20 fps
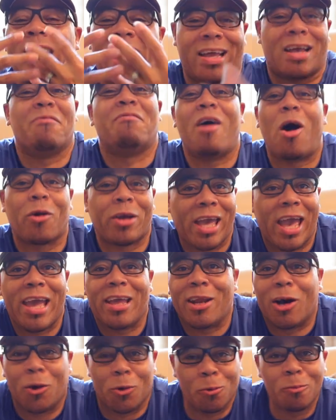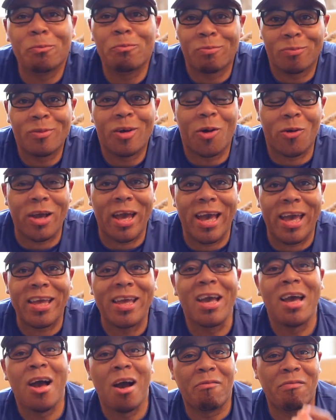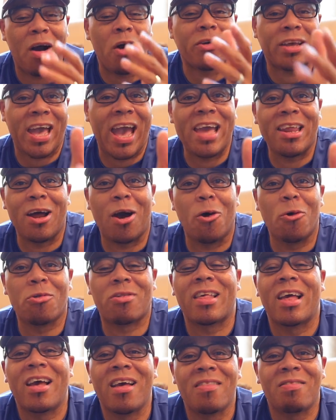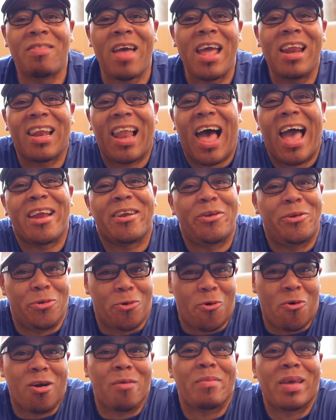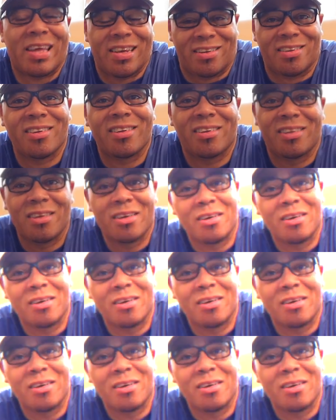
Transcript: like a volcano. Okay, volcanoes they lie dormant